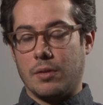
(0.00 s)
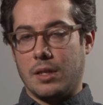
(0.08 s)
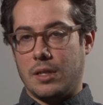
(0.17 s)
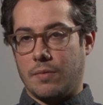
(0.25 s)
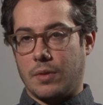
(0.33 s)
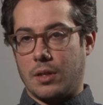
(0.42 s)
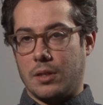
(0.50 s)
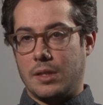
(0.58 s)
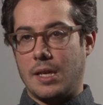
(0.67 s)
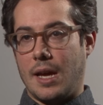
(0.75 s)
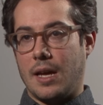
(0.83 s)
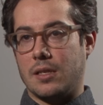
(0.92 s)
difficult
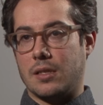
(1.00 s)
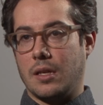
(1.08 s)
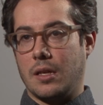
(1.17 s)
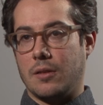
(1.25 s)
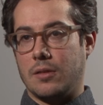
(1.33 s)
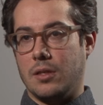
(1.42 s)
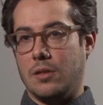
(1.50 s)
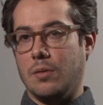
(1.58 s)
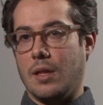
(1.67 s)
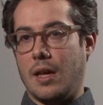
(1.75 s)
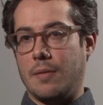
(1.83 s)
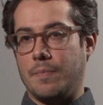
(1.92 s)
task to do
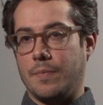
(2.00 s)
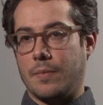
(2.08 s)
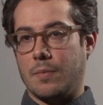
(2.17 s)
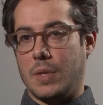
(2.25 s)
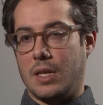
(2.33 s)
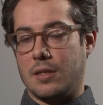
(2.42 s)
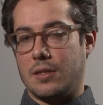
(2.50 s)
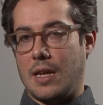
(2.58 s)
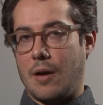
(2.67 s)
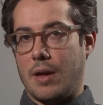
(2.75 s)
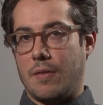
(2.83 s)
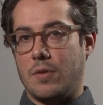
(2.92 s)
that, because
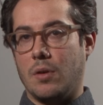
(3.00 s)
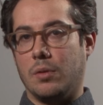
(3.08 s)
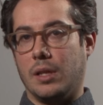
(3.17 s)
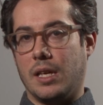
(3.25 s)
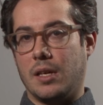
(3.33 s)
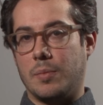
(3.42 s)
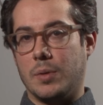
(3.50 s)
now I have no link